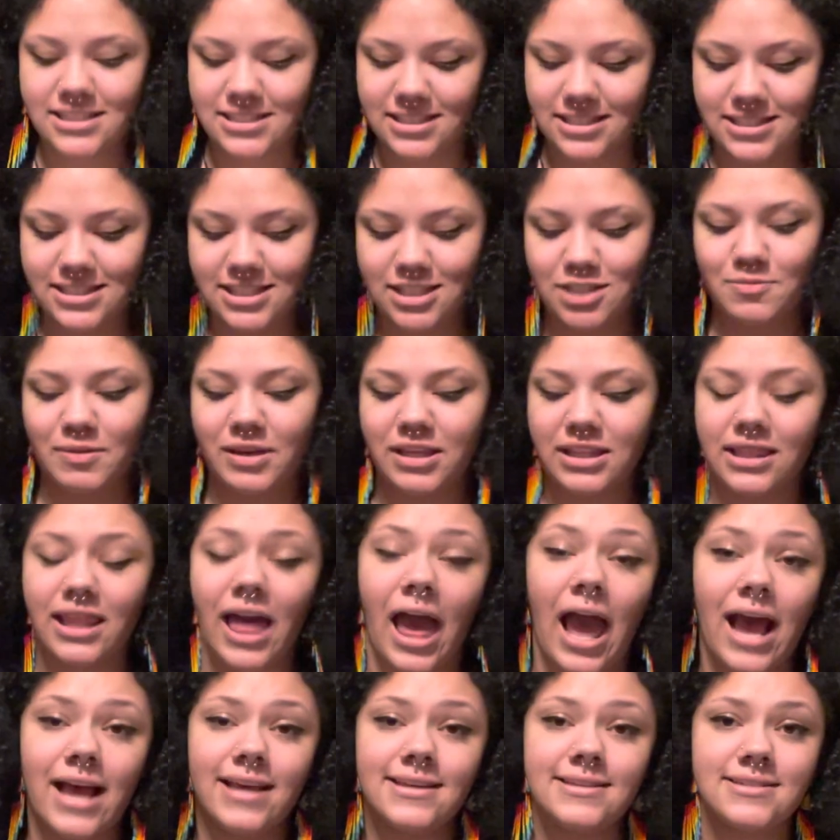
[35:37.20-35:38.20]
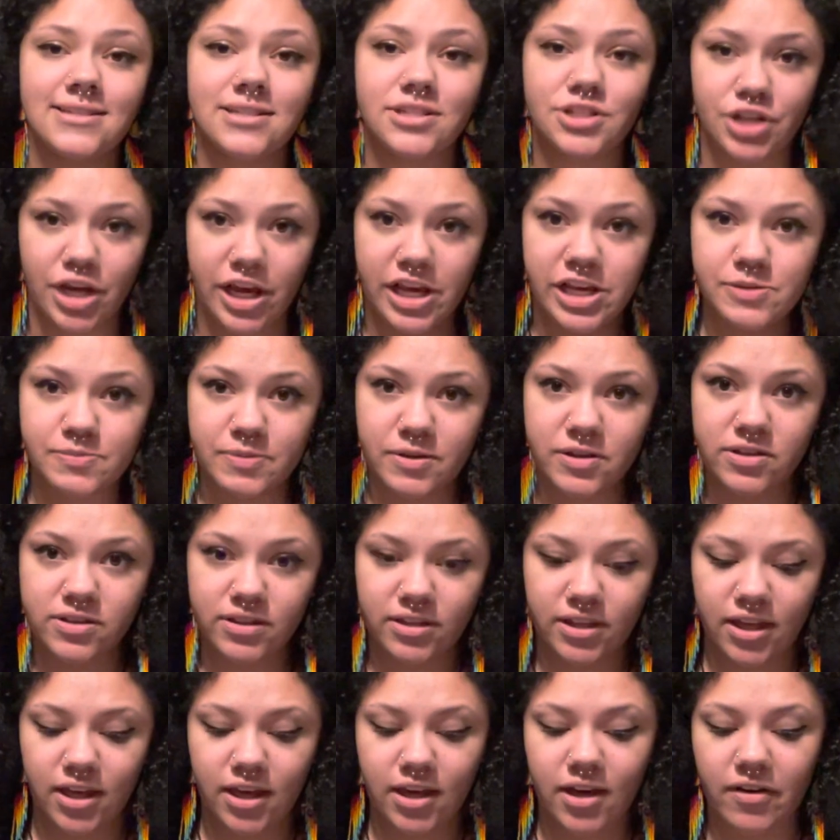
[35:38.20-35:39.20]
this is my last Shakespeare
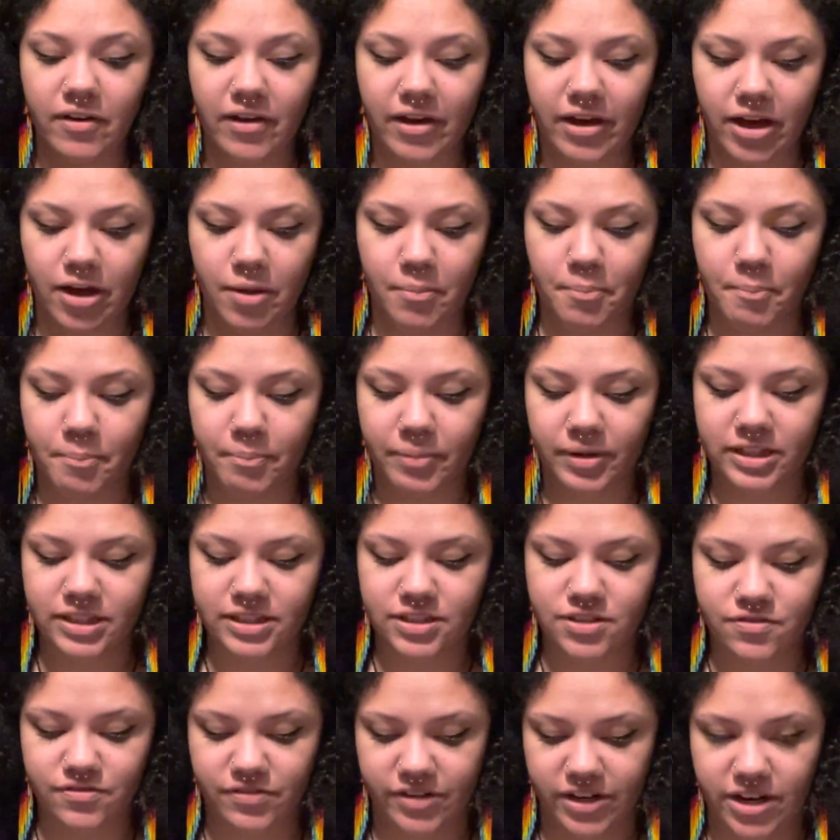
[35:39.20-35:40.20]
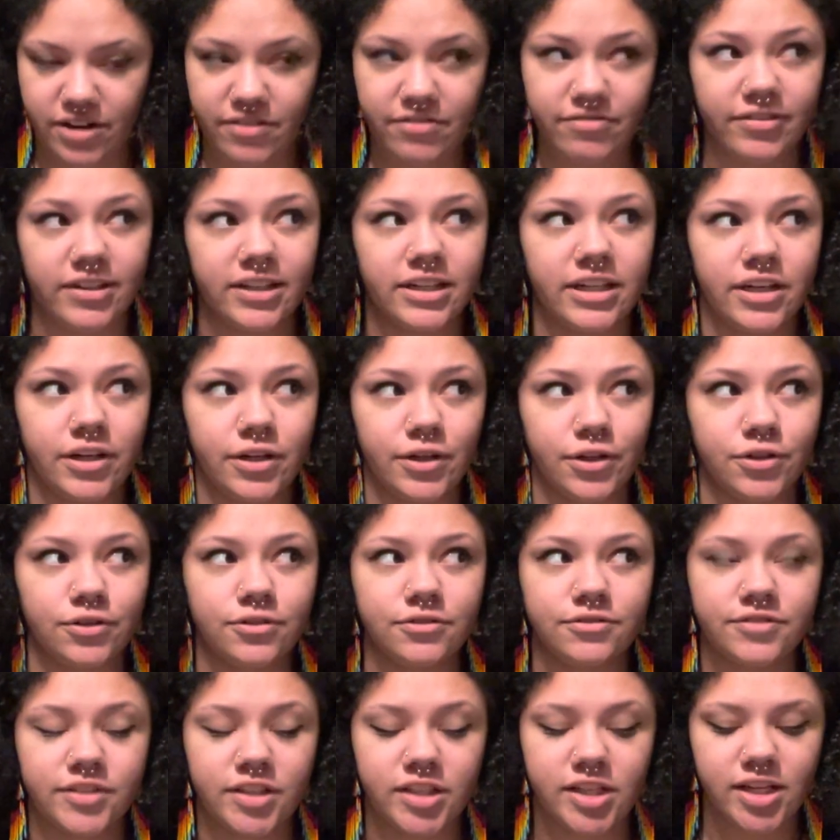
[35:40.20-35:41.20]
thing, but it's very fun and
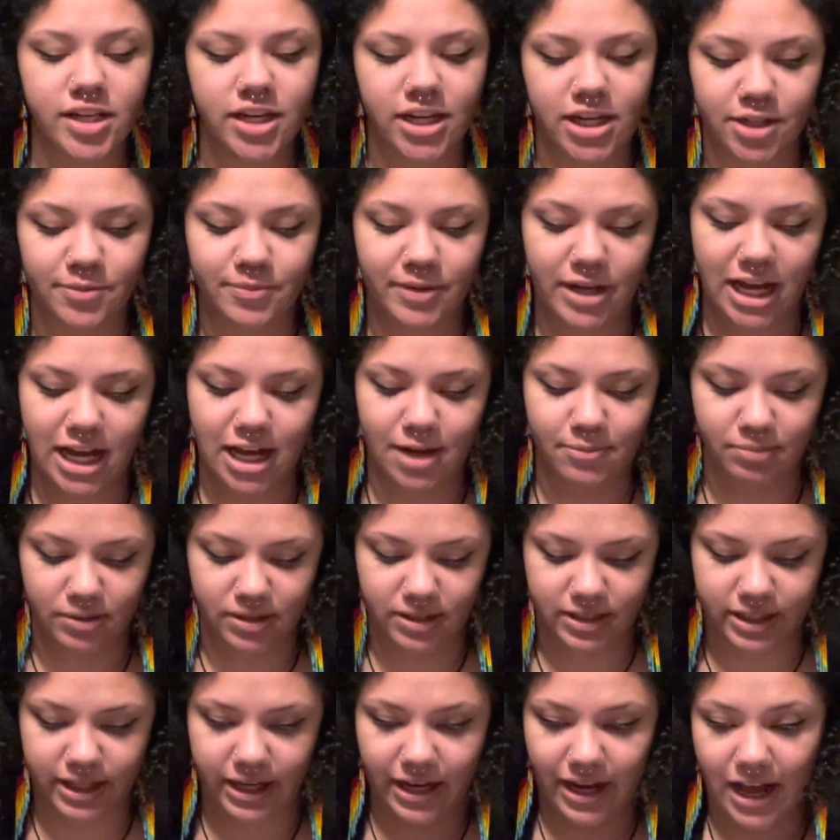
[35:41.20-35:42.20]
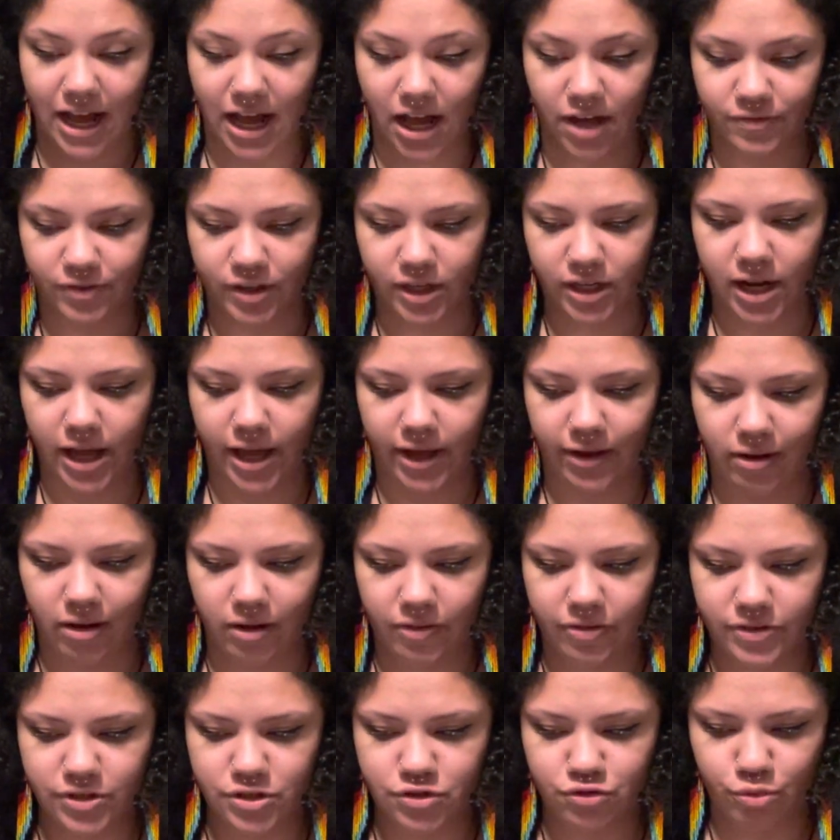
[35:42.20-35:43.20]
goofy, and I'm happy that I have it. I got
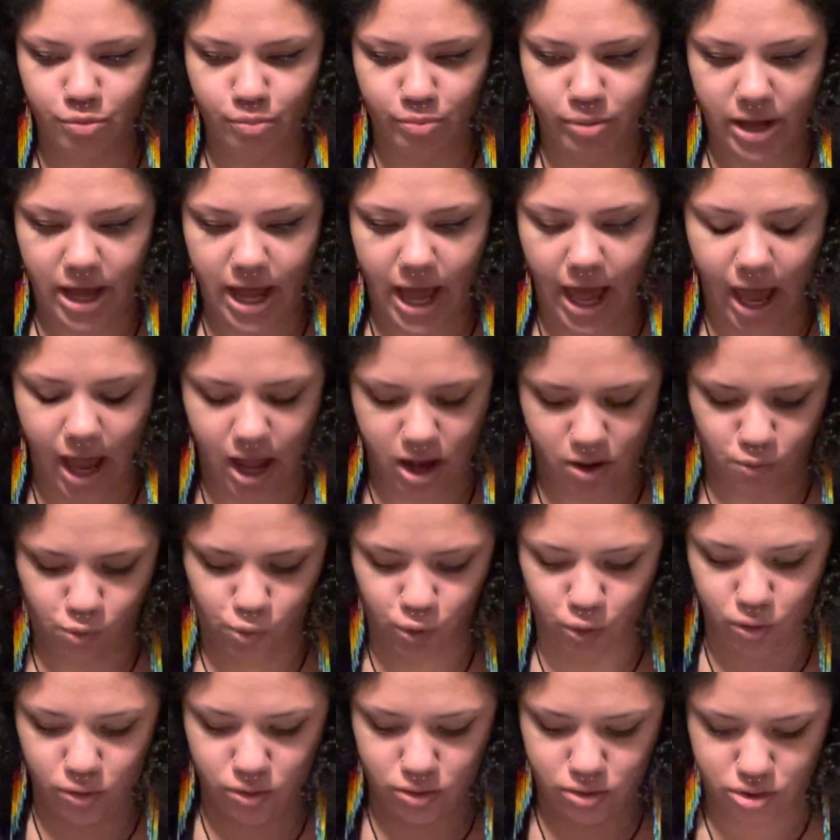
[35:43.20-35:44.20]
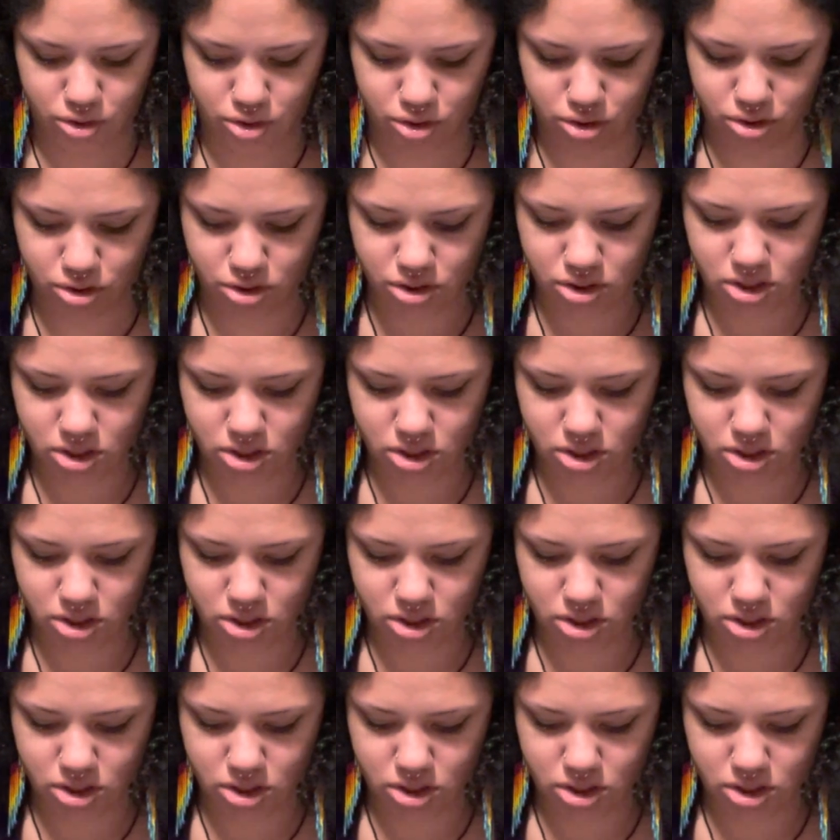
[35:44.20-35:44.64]
this from Powell's,